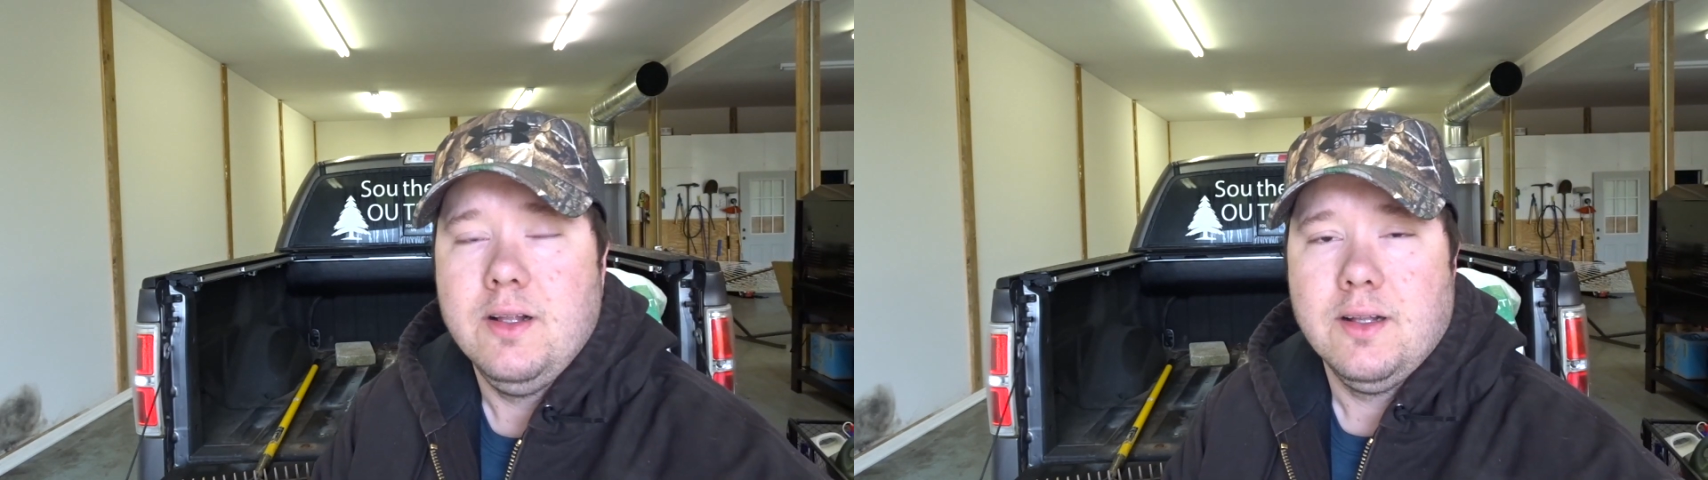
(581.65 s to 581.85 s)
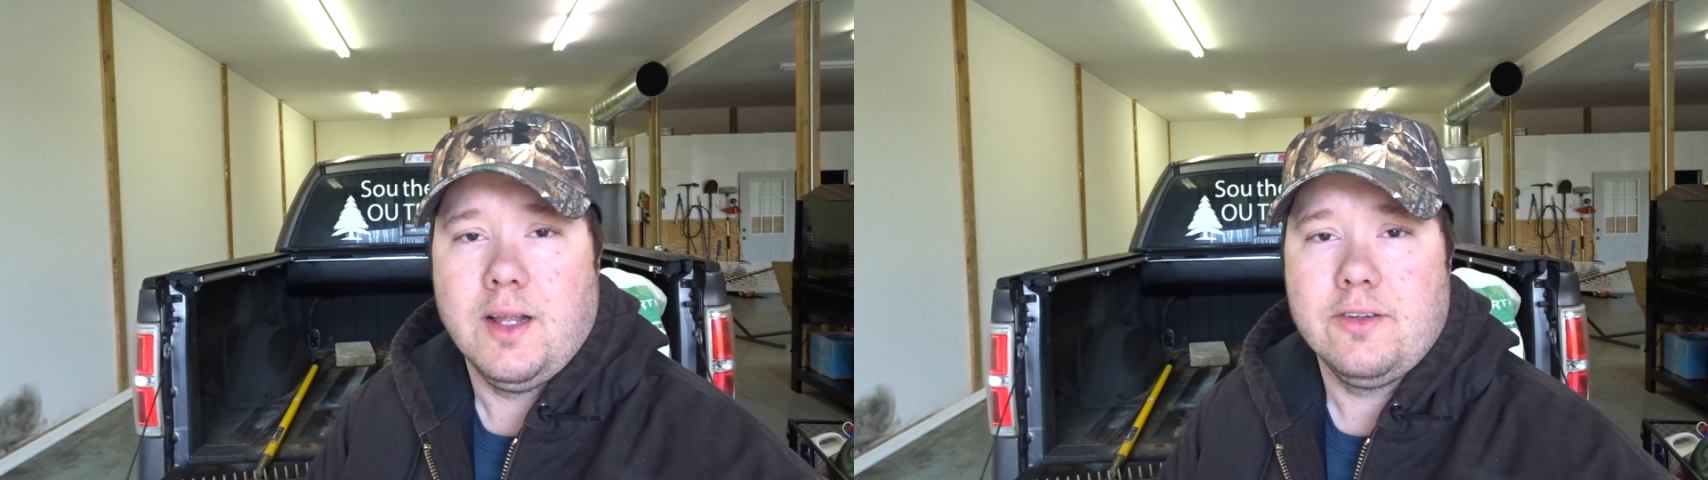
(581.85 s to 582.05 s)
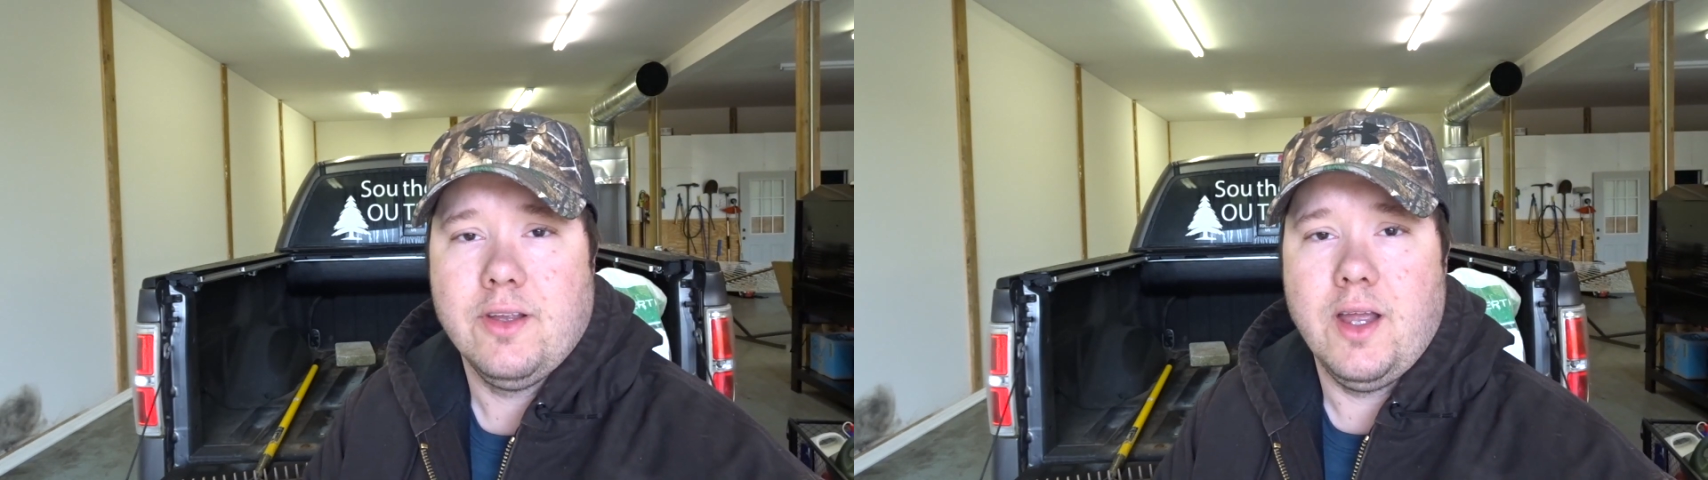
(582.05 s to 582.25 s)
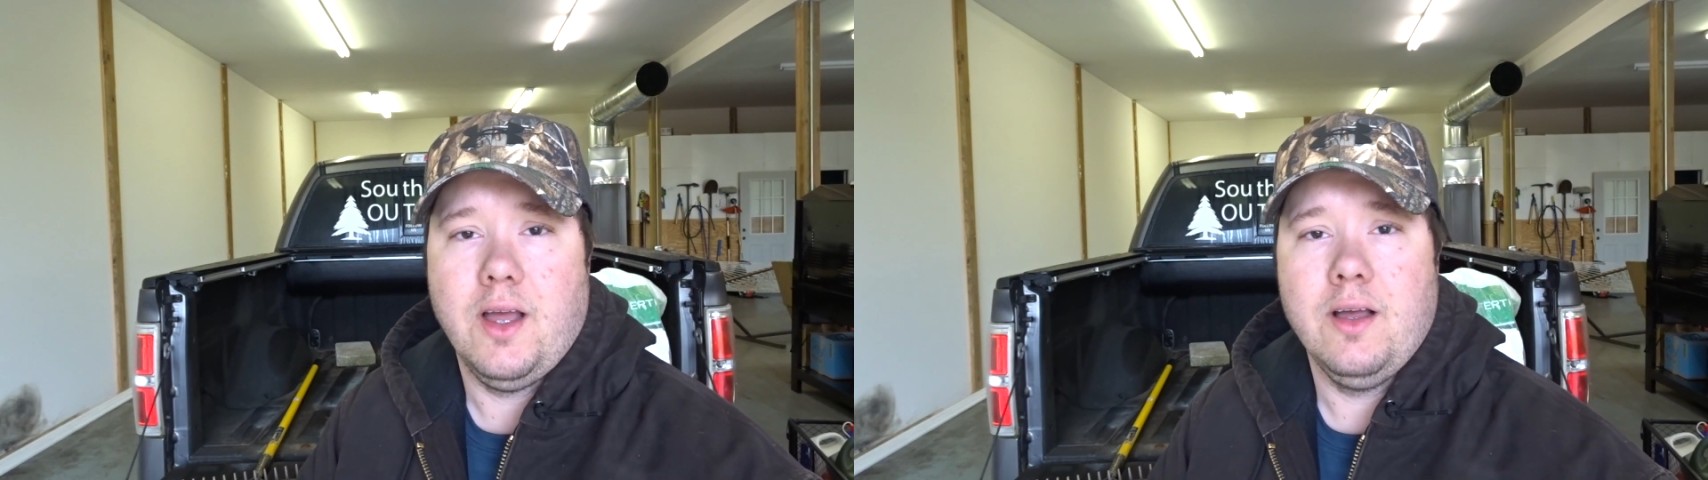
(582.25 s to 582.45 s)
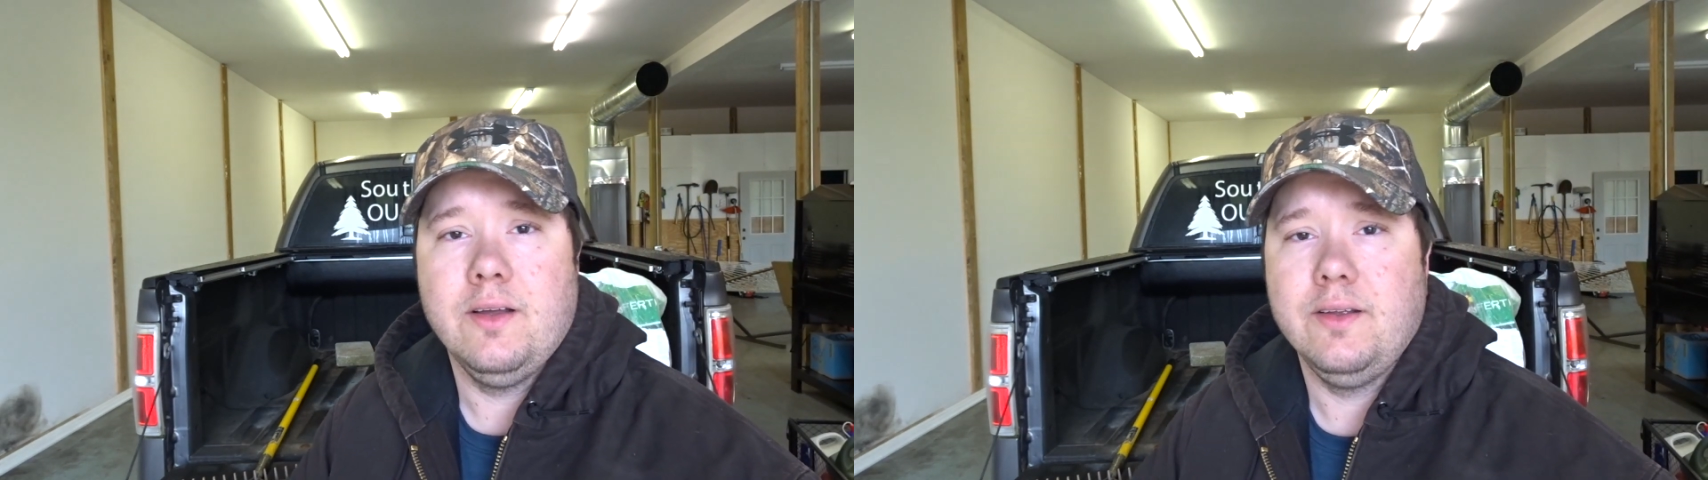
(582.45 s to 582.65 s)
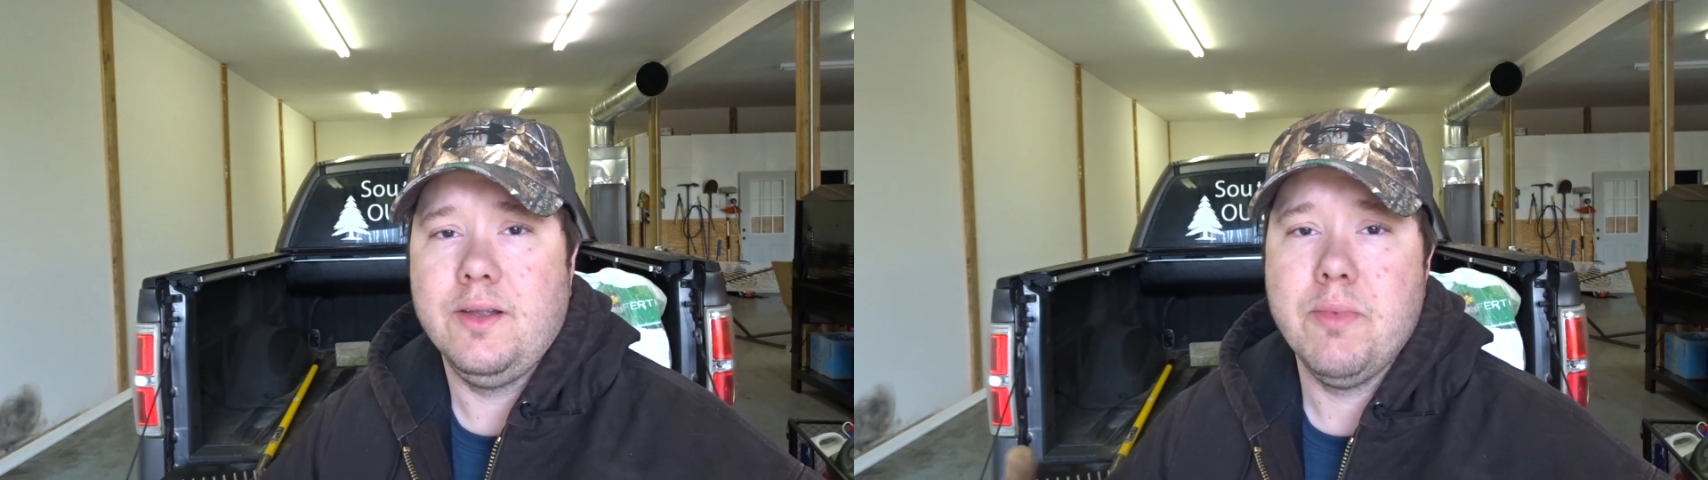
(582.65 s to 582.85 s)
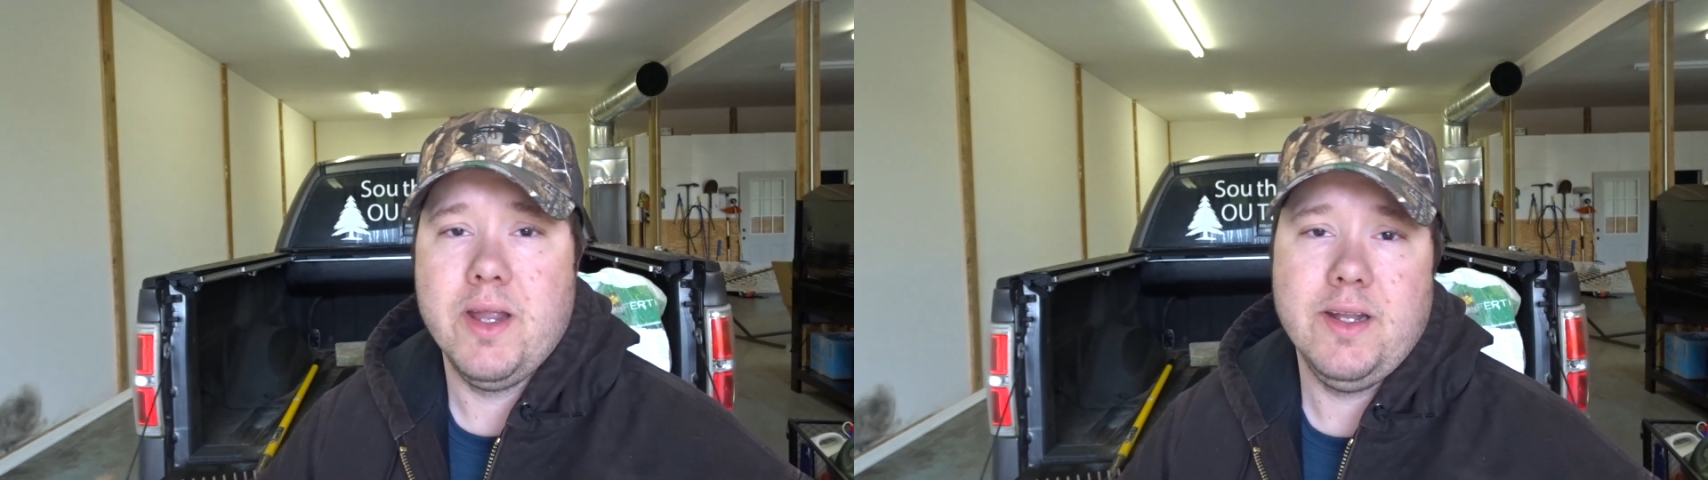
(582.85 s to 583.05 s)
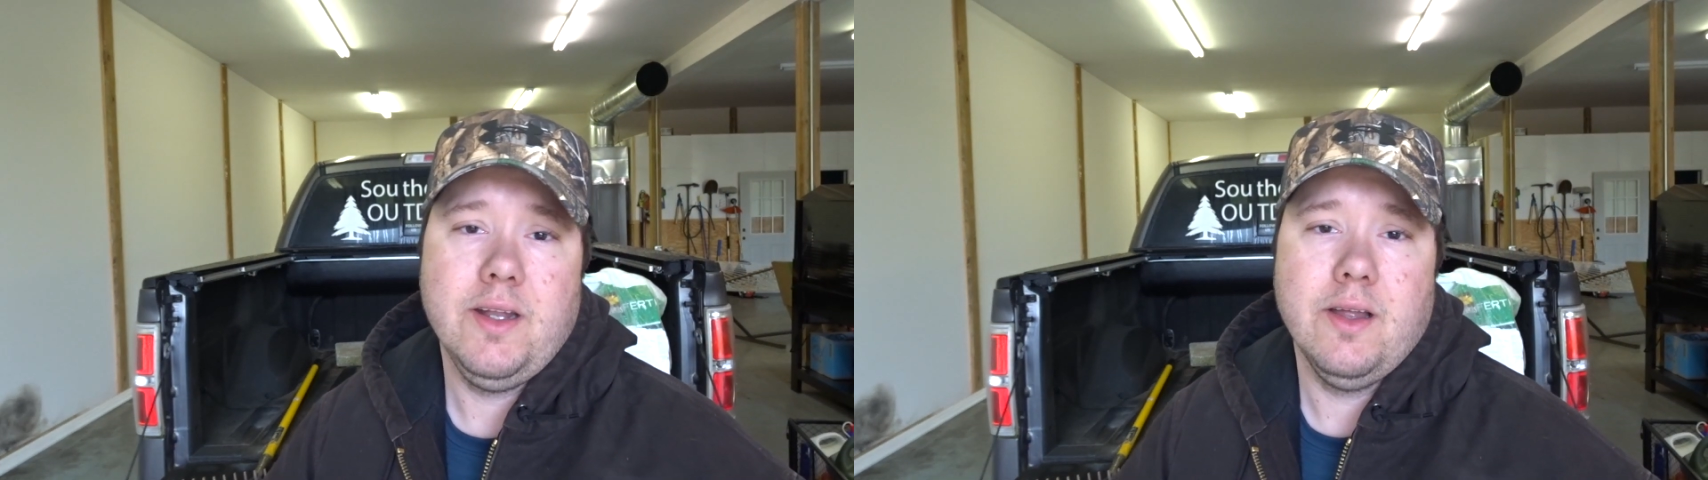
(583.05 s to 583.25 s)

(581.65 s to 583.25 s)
Like I say, you may need